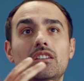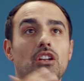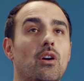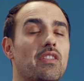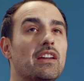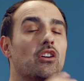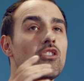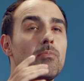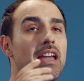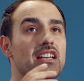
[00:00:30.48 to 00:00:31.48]
you know, I think
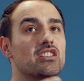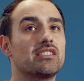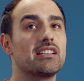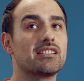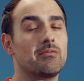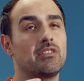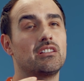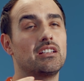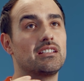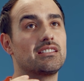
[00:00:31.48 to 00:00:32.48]
on the page it said
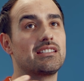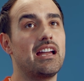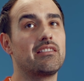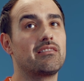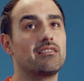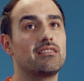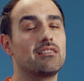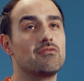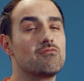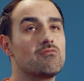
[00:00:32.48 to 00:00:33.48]
something like Stath
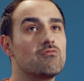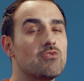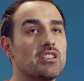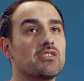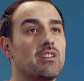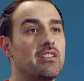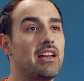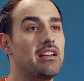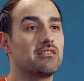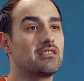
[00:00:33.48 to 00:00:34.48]
runs around the
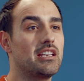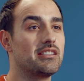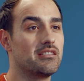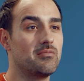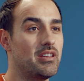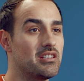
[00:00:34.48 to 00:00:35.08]
house chasing the